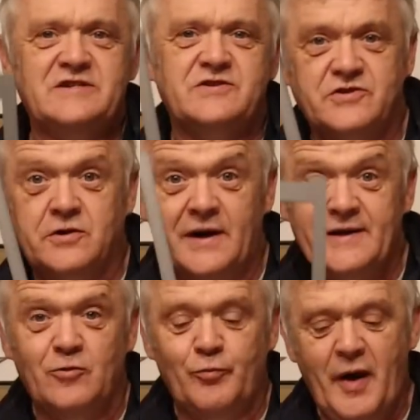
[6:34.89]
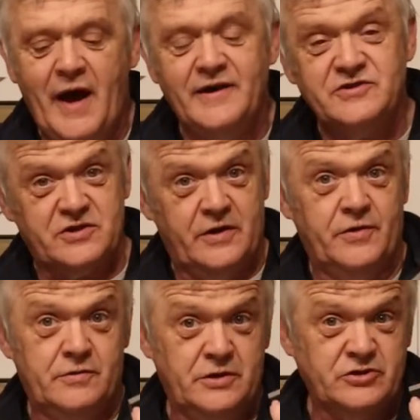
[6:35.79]
this, there's a cradle base
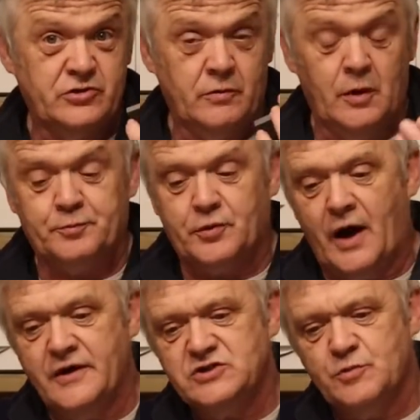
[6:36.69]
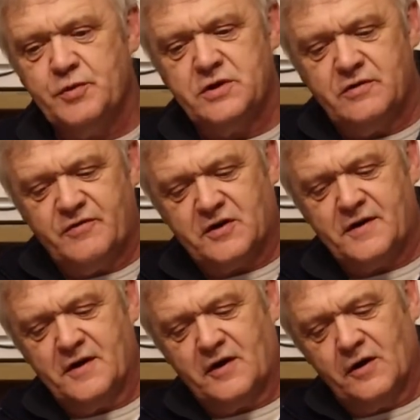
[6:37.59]
and there are two uprights, a bit of
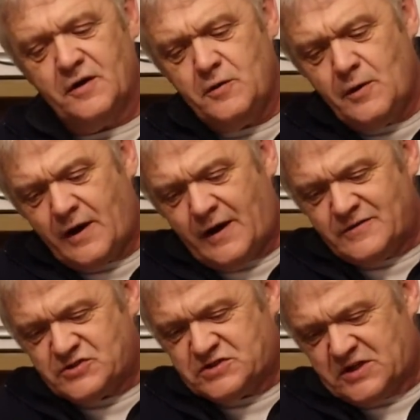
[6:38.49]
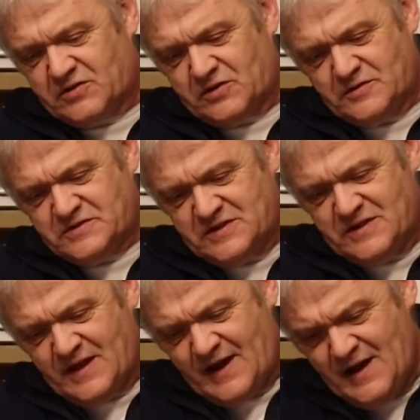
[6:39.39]
acrylic glue and stick those
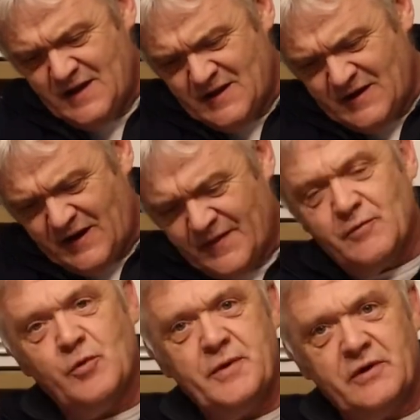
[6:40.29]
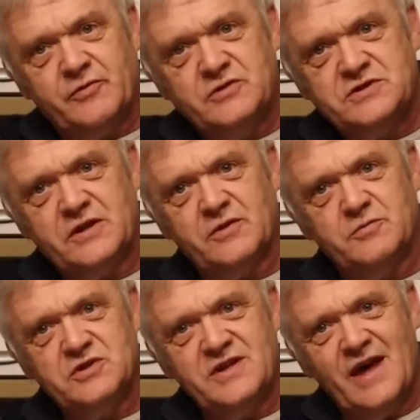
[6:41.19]
in there and then we'll be able to stick
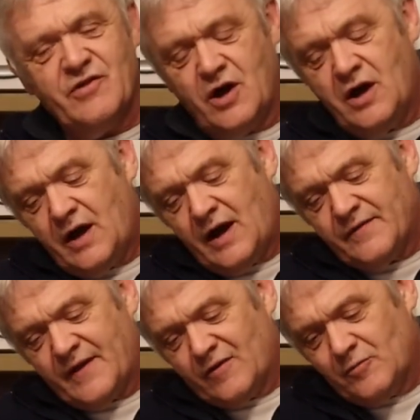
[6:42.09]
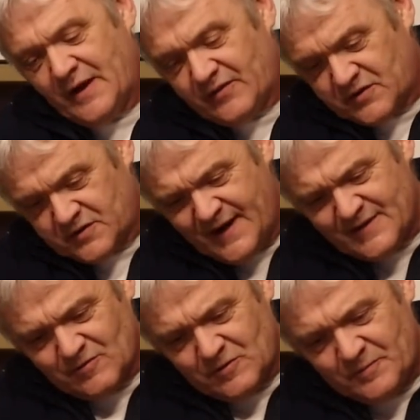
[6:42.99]
them together and that'll make the
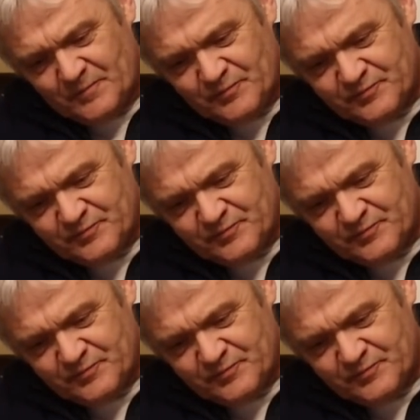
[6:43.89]
cradle.